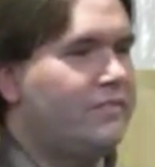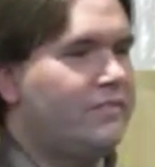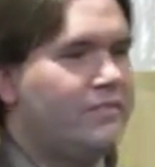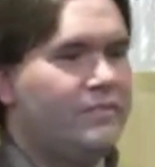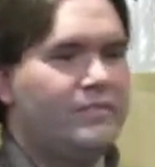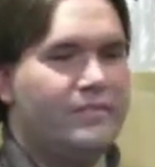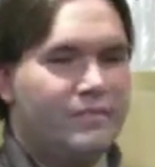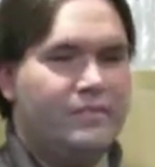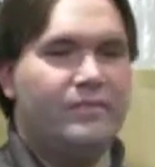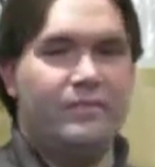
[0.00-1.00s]

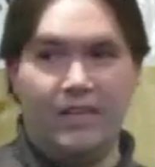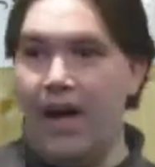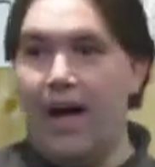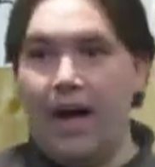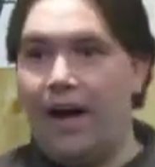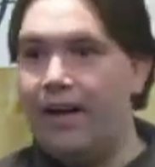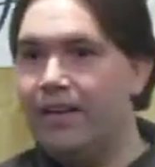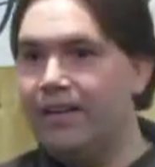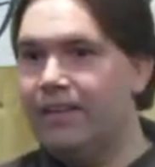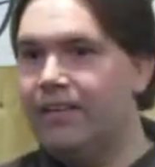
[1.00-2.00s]
Yeah. Yeah.
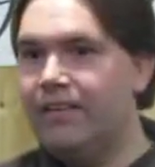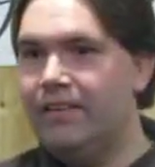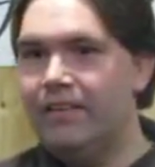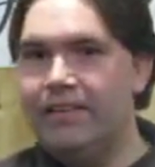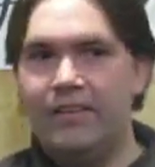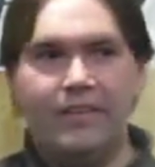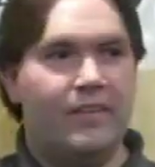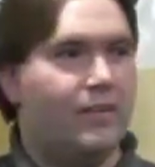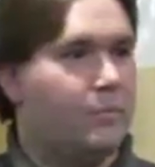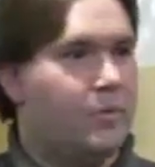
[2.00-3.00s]

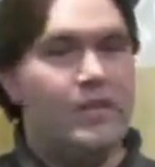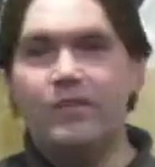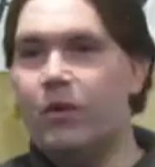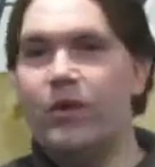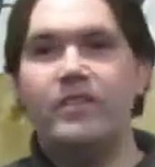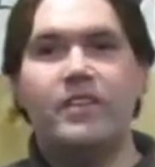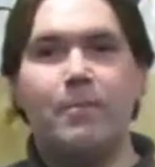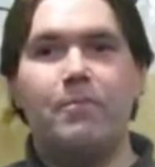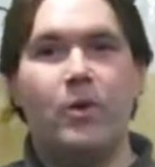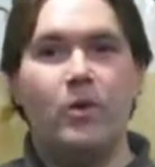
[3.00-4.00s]
But he's going a
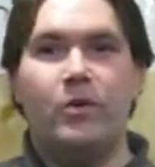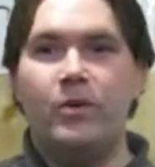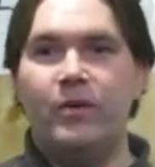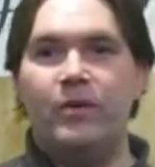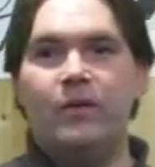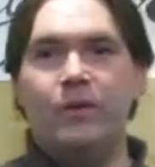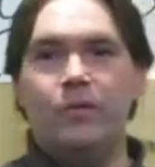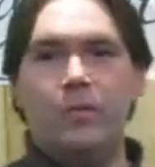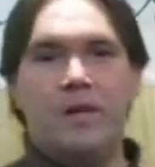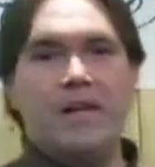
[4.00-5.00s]
step further.
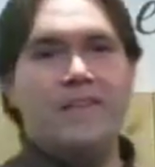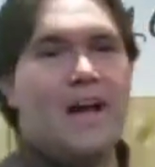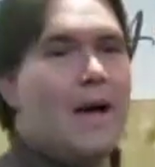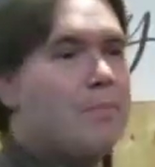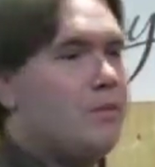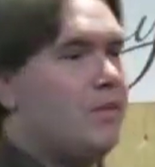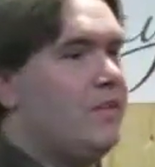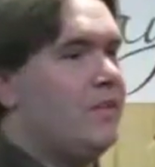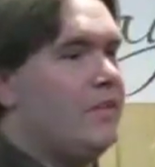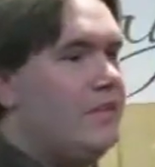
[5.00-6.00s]
We're being adopted
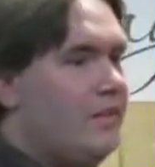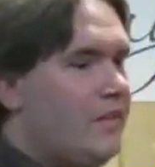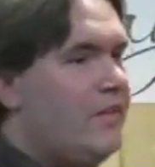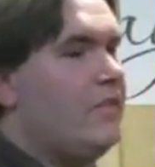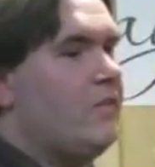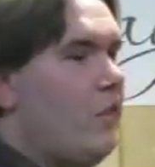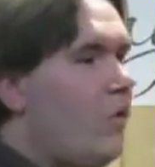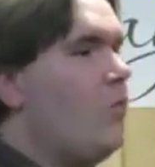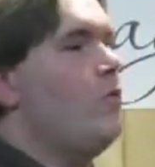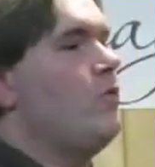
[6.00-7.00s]
into his
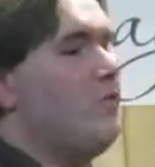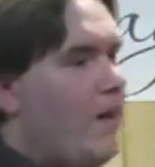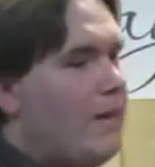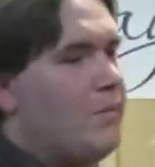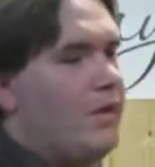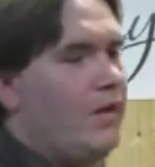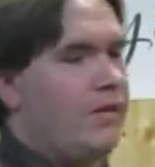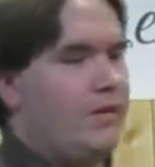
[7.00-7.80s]
own family.